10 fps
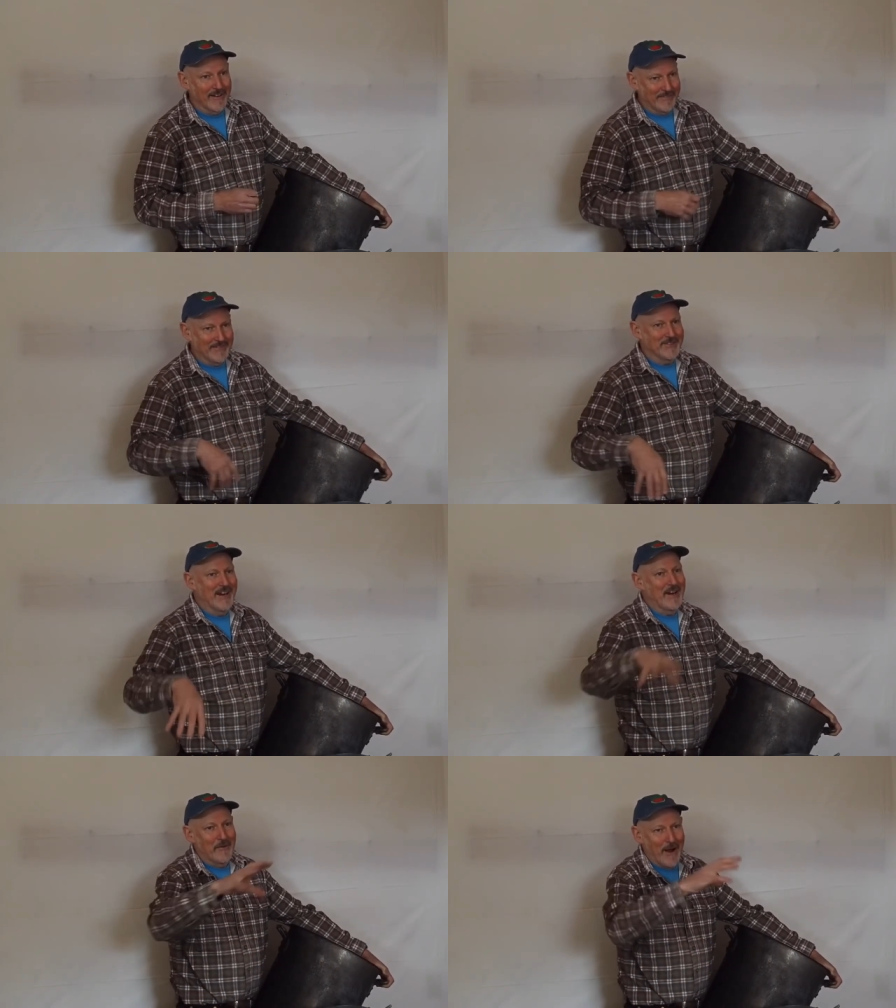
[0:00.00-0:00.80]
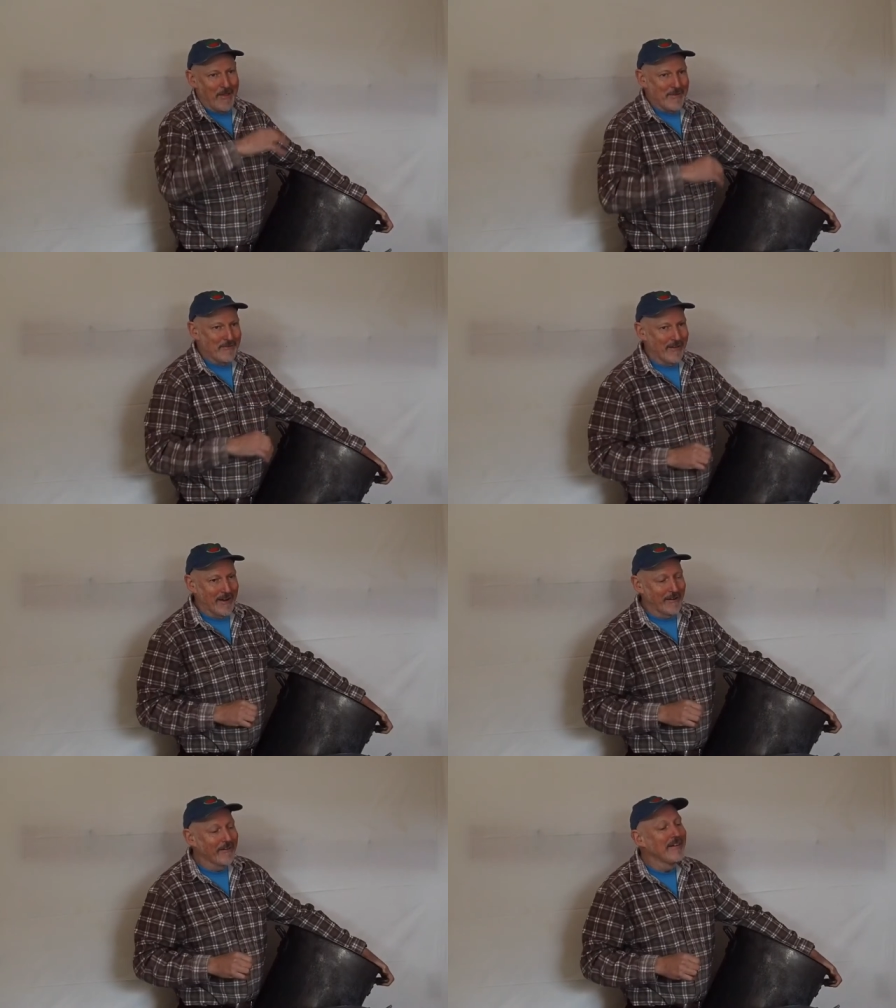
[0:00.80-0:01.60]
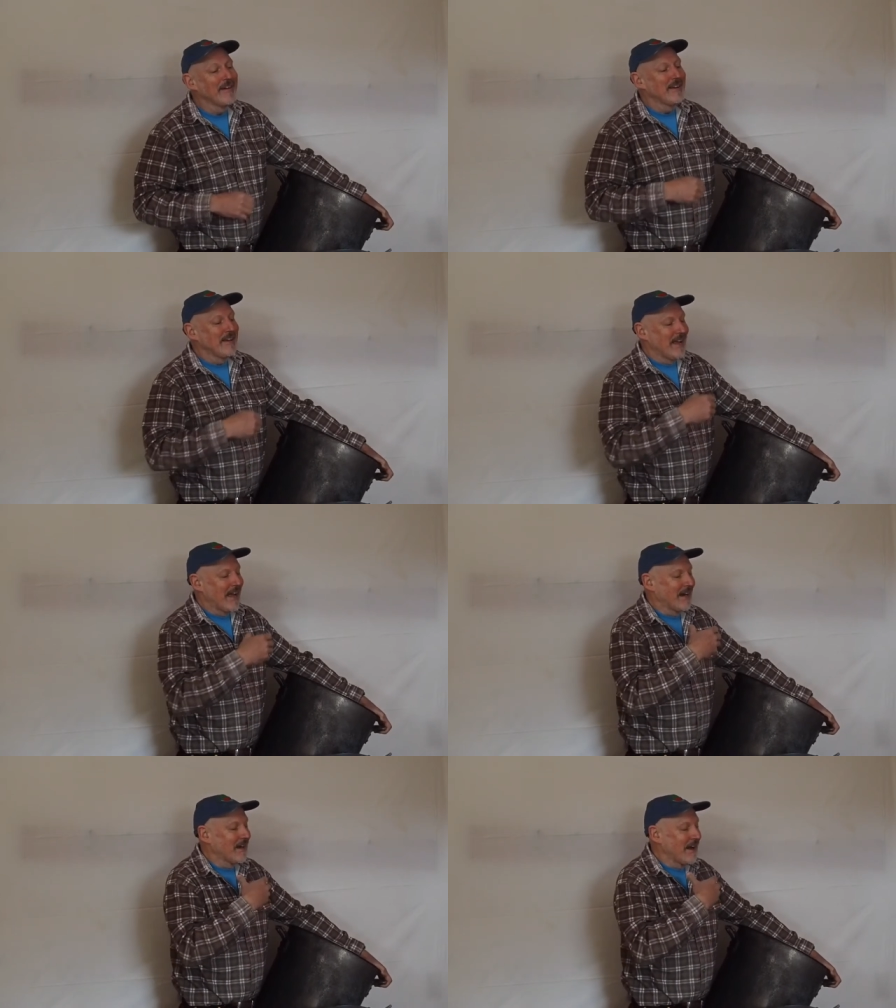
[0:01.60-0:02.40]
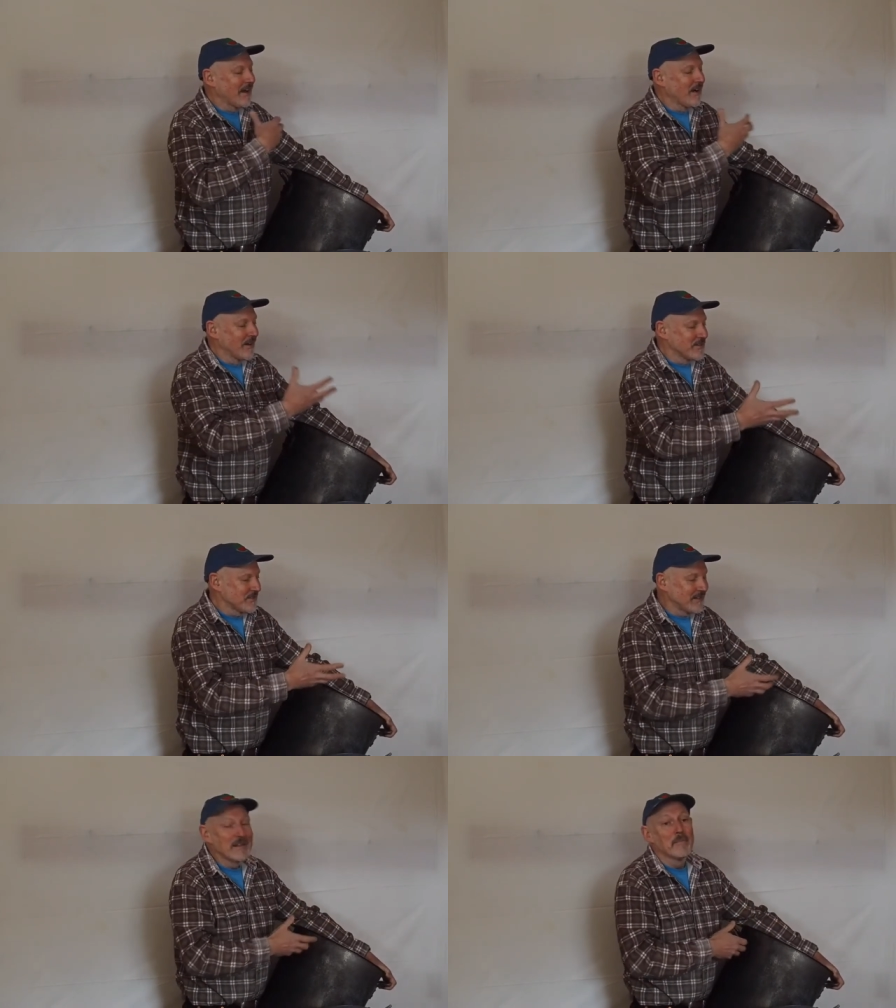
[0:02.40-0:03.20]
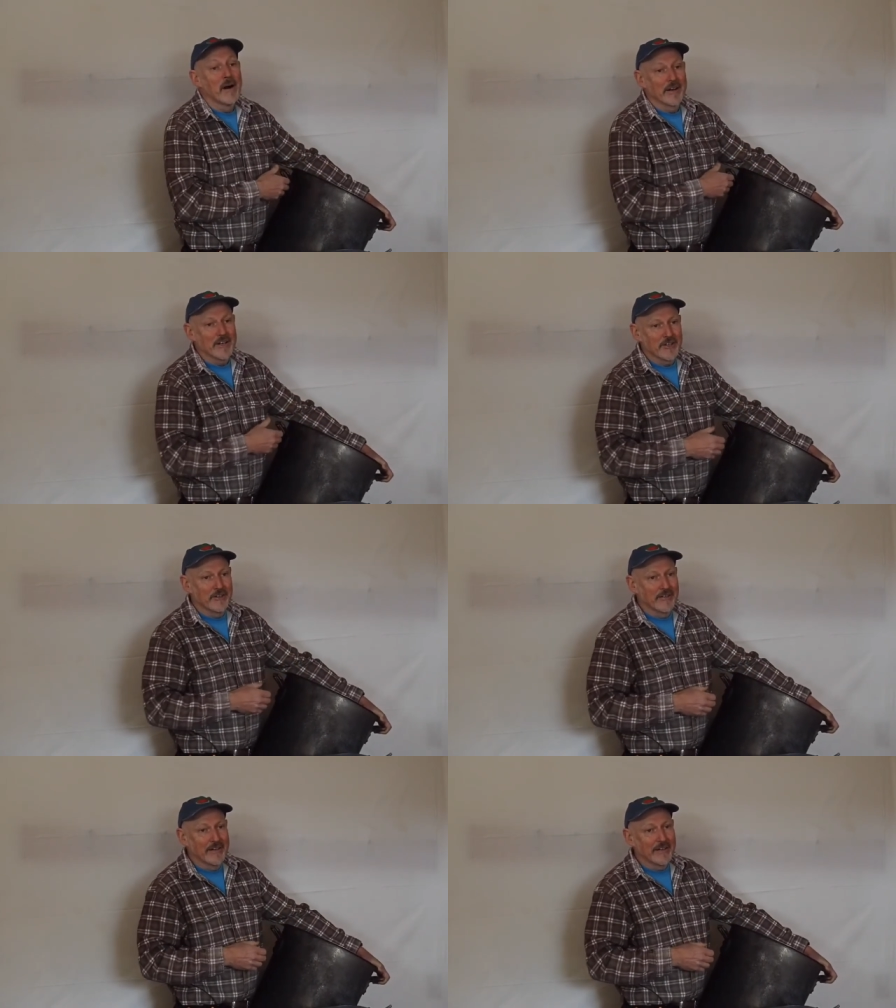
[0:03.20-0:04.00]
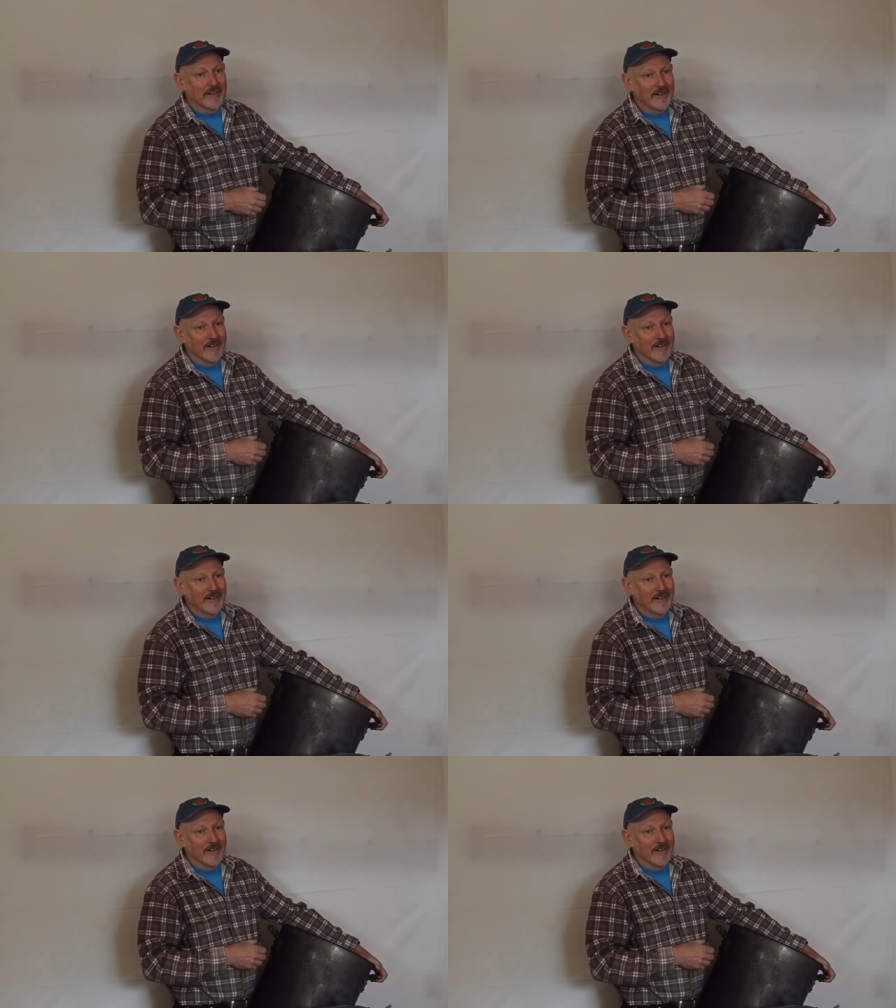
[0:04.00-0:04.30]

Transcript: You have to stay around the fire and, and constantly monitor it